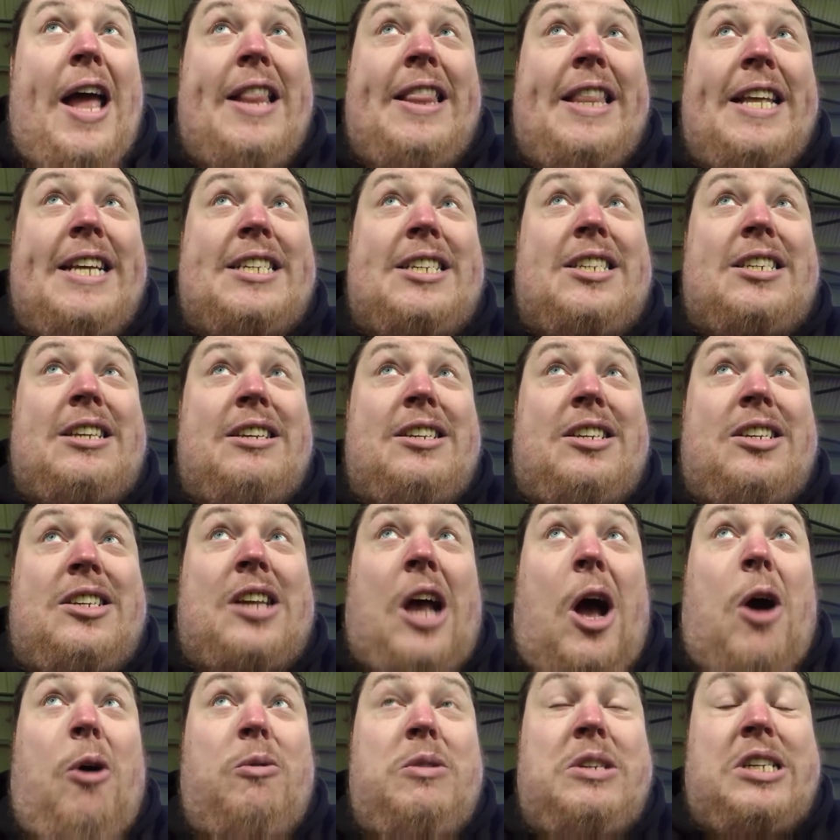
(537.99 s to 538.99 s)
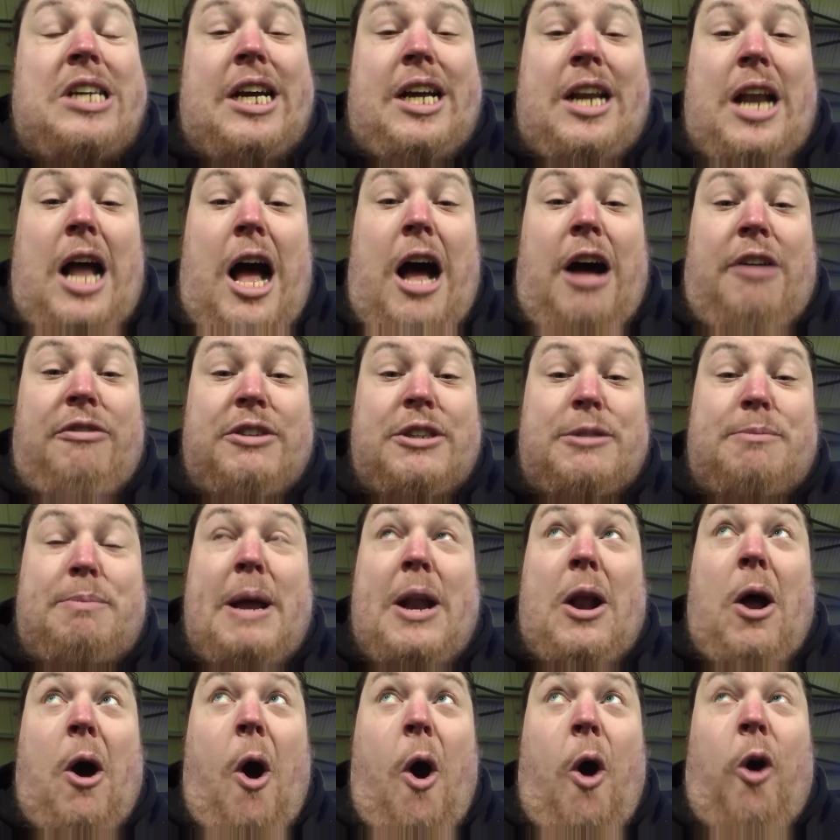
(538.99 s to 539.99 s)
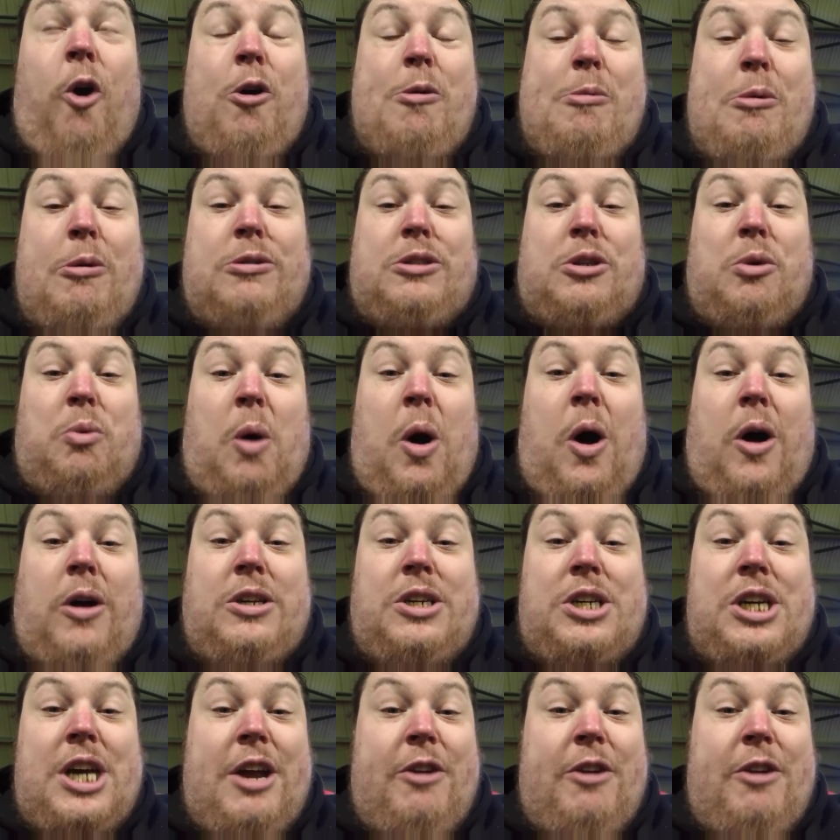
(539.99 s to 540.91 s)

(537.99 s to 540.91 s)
This whole second half has been horrible to watch.